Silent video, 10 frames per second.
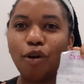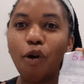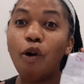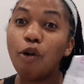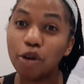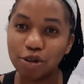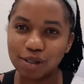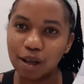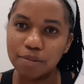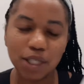all your
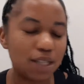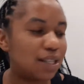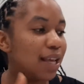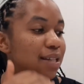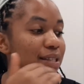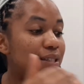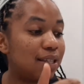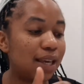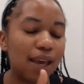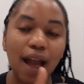subjects and
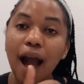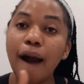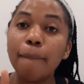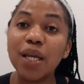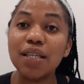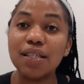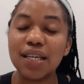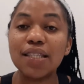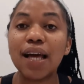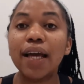see how many
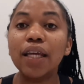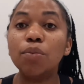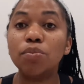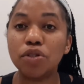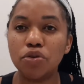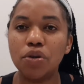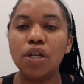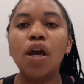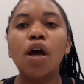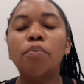days are in between
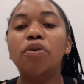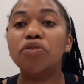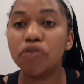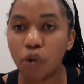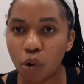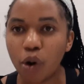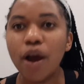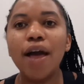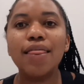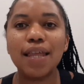before
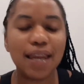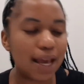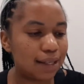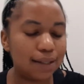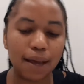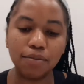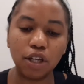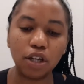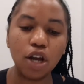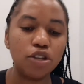the next
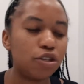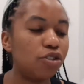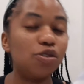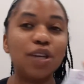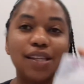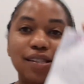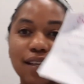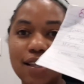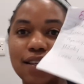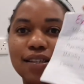subject. So you can
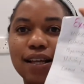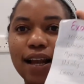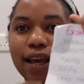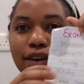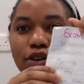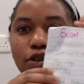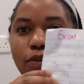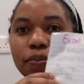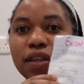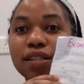see these are like
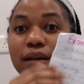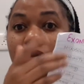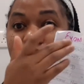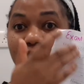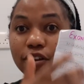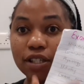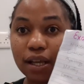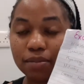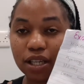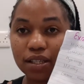some of my
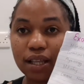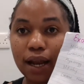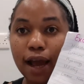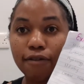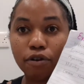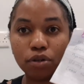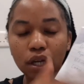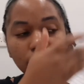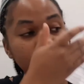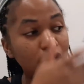subjects that I've wrote down,
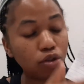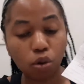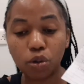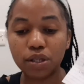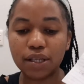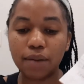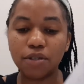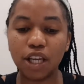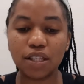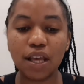in fact all the
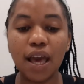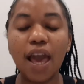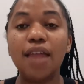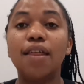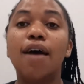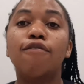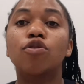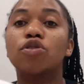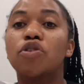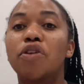subjects. And then I've
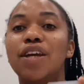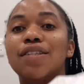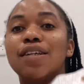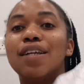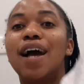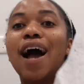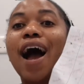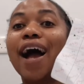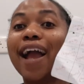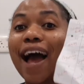also created
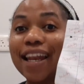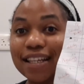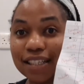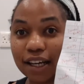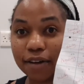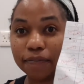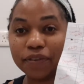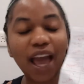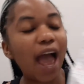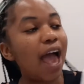a calendar,
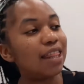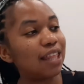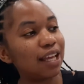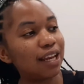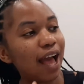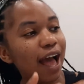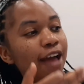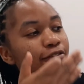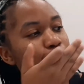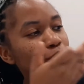and then
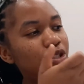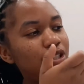I've put